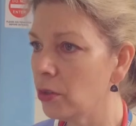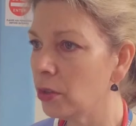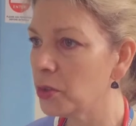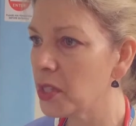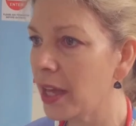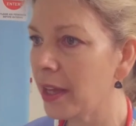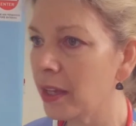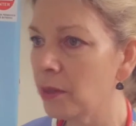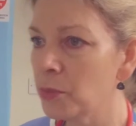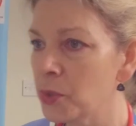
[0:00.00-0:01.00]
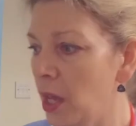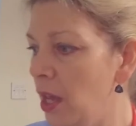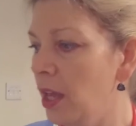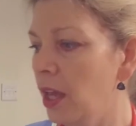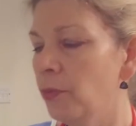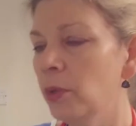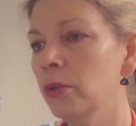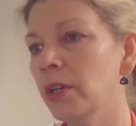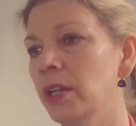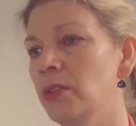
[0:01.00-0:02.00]
all times. If we're
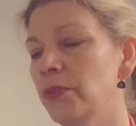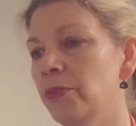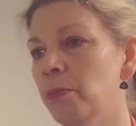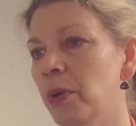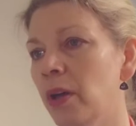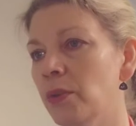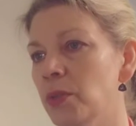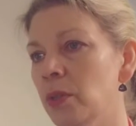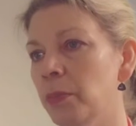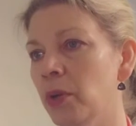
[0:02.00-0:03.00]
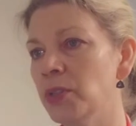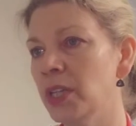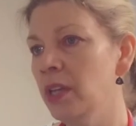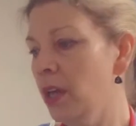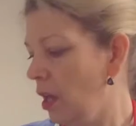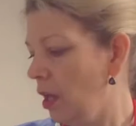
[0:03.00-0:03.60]
looking at different parts of the body,